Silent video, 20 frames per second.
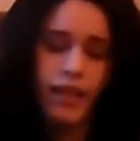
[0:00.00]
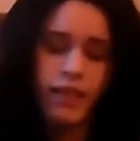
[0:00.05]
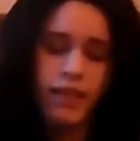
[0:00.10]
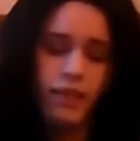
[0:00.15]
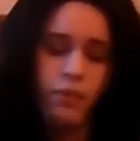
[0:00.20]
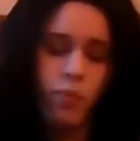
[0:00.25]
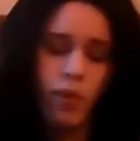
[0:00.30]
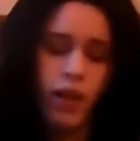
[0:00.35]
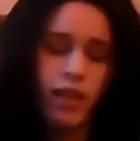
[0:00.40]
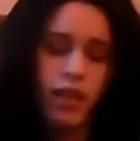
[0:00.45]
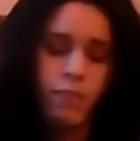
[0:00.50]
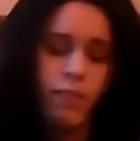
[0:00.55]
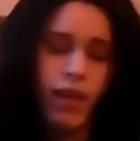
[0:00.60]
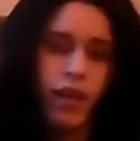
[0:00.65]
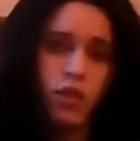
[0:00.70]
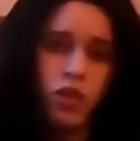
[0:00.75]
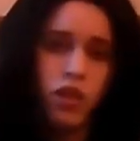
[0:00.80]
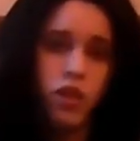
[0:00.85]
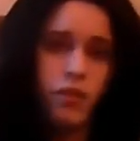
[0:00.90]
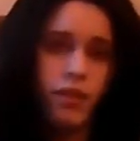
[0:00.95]
is when you
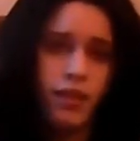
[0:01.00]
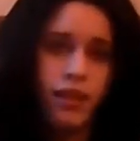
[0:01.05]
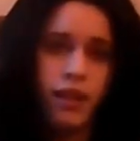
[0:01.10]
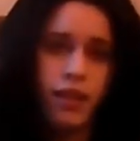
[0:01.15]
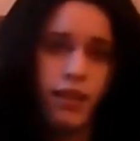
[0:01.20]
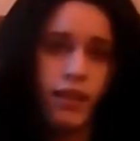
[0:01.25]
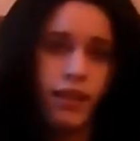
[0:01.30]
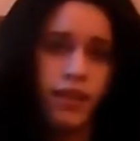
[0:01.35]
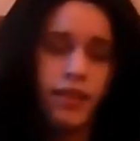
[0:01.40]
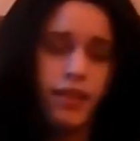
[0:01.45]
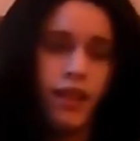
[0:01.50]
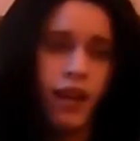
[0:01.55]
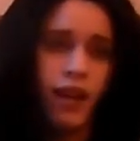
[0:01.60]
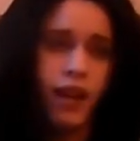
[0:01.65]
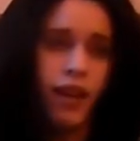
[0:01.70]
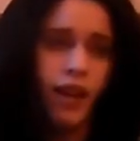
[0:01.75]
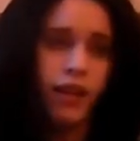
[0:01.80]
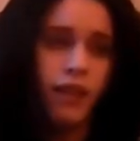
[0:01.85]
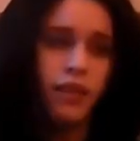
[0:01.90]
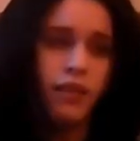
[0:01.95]
make two sides
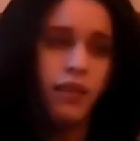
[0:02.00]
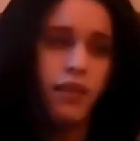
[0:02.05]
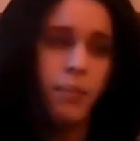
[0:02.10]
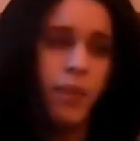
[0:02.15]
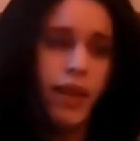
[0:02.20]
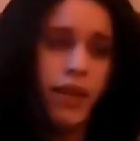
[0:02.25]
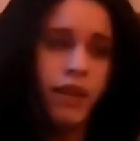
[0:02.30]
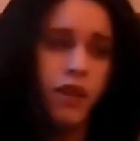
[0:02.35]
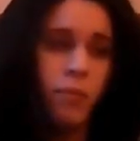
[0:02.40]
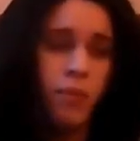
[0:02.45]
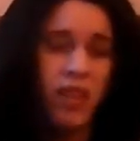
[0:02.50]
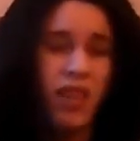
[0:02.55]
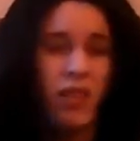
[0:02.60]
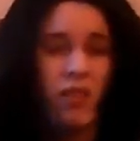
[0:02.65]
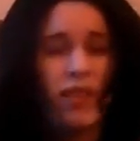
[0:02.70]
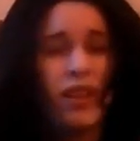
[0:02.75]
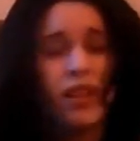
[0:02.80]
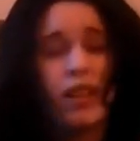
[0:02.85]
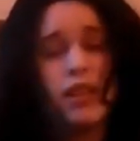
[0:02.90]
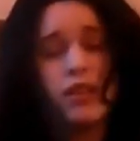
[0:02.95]
and you make them and then
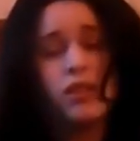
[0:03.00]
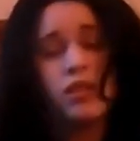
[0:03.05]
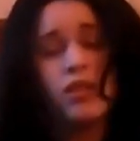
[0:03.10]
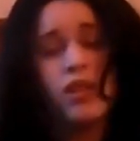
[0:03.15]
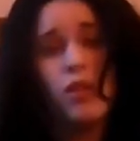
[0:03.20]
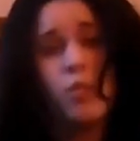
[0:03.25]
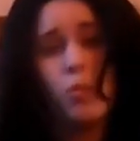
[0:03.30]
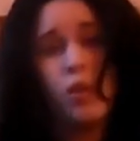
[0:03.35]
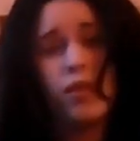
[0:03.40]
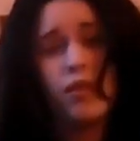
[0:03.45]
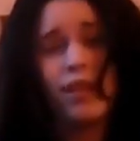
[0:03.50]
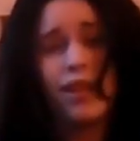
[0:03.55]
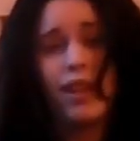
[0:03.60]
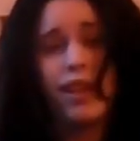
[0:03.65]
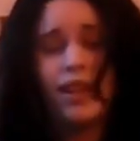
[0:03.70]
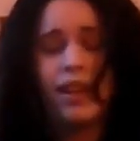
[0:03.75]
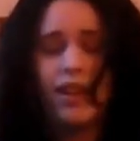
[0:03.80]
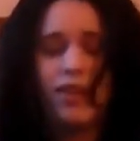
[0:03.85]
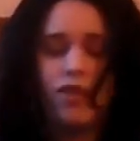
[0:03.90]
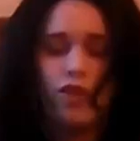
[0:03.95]
you realise they're so
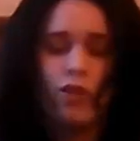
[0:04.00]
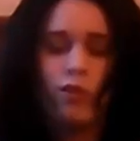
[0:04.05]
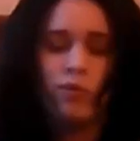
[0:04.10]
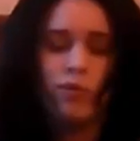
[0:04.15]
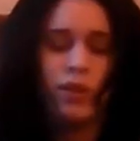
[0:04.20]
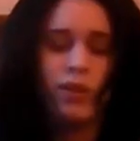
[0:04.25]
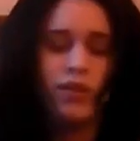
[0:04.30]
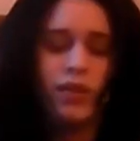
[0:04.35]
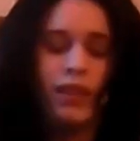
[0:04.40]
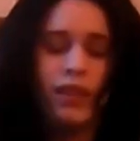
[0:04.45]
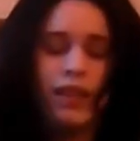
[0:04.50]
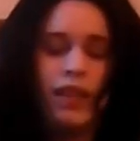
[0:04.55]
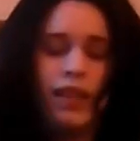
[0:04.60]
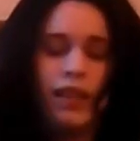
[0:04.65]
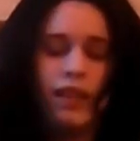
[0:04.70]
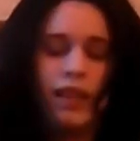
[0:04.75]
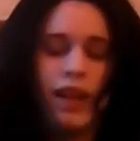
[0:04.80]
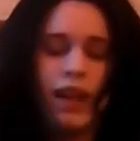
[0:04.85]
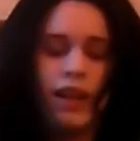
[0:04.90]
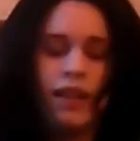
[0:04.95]
wonky and awful,
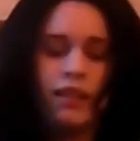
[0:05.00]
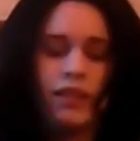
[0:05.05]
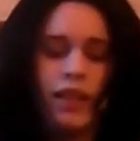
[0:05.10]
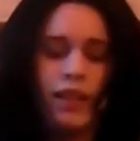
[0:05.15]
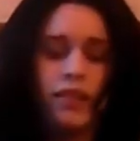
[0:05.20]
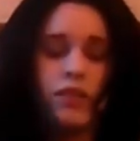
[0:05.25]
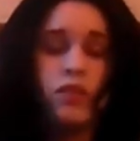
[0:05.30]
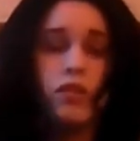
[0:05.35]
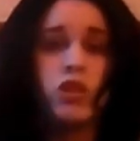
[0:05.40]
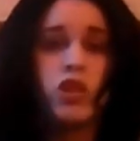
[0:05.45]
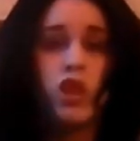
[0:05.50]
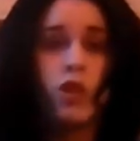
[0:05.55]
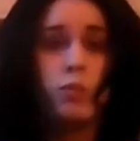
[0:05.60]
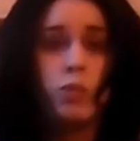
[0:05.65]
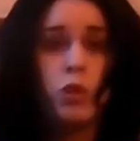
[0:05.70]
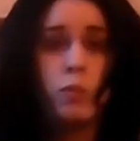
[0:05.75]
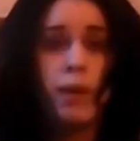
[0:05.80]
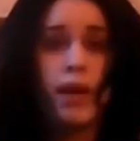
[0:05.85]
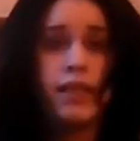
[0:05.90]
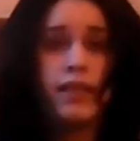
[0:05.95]
and it looks so
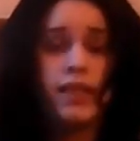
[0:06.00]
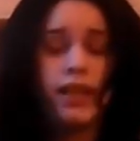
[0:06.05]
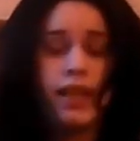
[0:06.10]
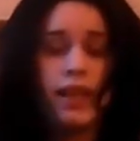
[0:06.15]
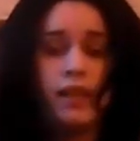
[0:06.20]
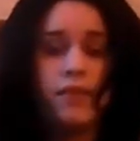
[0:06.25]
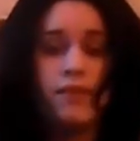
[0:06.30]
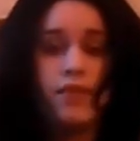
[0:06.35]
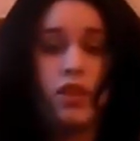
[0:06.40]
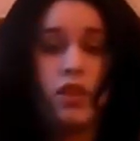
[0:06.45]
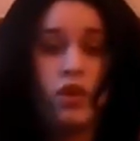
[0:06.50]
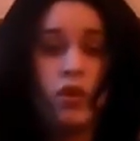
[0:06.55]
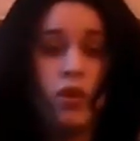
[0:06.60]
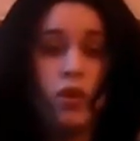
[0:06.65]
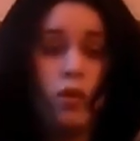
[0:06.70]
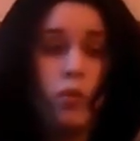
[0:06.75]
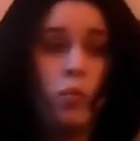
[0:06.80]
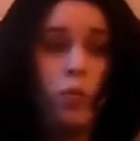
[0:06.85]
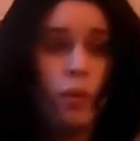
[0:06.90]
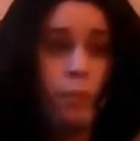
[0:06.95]
much better if you
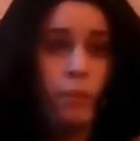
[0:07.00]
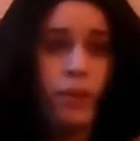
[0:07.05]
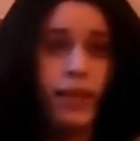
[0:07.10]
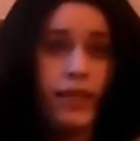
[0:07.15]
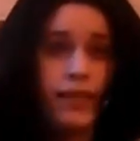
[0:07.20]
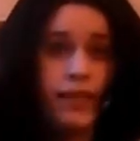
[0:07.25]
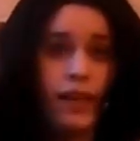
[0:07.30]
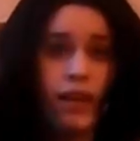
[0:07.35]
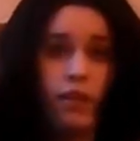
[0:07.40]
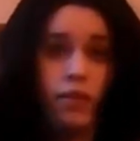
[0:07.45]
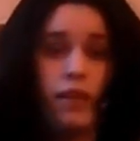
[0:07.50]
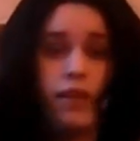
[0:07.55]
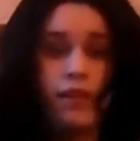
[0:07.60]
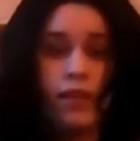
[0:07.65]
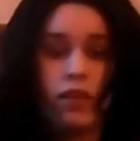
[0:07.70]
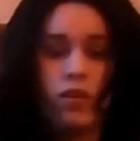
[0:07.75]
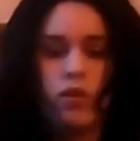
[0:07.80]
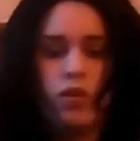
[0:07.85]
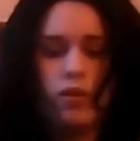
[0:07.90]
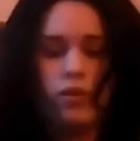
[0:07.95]
cut one piece out
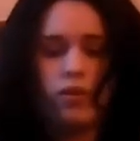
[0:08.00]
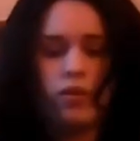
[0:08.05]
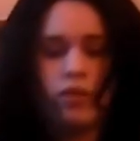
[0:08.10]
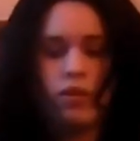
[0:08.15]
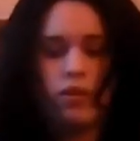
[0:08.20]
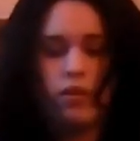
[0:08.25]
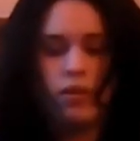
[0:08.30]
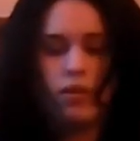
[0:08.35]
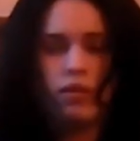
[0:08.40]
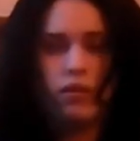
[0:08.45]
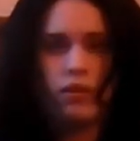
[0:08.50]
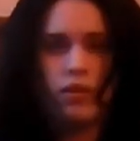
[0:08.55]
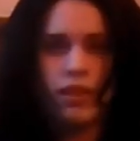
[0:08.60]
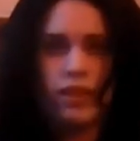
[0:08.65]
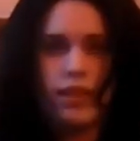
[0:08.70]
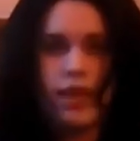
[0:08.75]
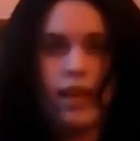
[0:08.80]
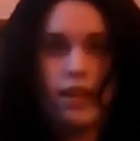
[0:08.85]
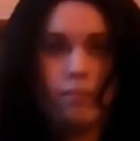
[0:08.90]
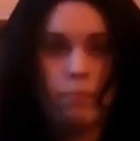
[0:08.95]
and then cut the
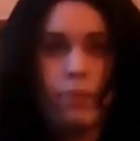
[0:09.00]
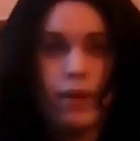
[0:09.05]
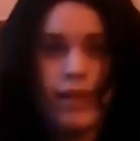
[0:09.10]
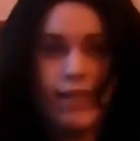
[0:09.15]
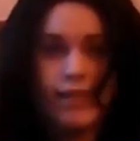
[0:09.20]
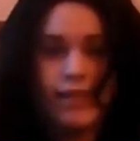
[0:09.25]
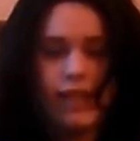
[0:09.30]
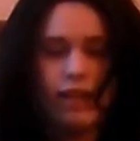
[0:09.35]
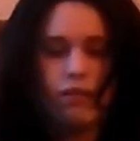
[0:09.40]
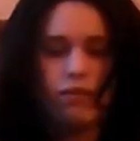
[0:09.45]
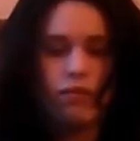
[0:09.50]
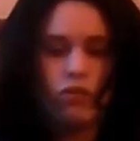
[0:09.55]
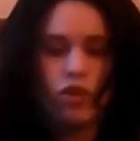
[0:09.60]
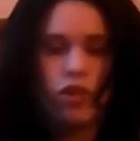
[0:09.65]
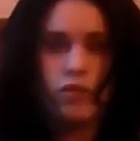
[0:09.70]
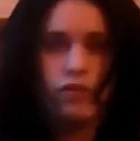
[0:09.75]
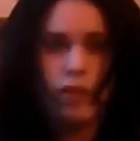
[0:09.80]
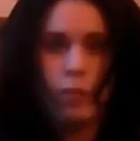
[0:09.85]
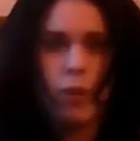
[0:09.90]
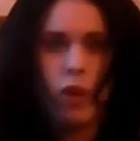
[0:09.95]
same piece out and
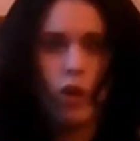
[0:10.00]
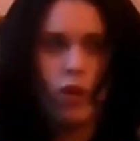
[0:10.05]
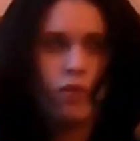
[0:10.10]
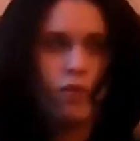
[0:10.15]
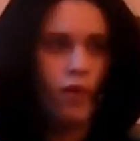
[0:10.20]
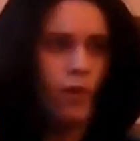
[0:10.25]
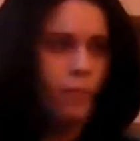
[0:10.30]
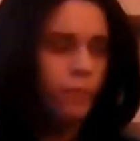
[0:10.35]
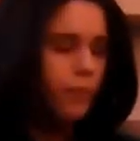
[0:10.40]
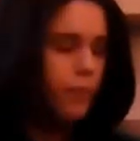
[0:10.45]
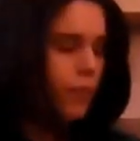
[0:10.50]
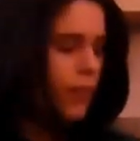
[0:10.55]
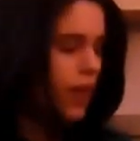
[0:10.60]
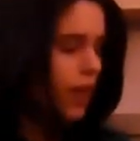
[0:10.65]
just flip it over.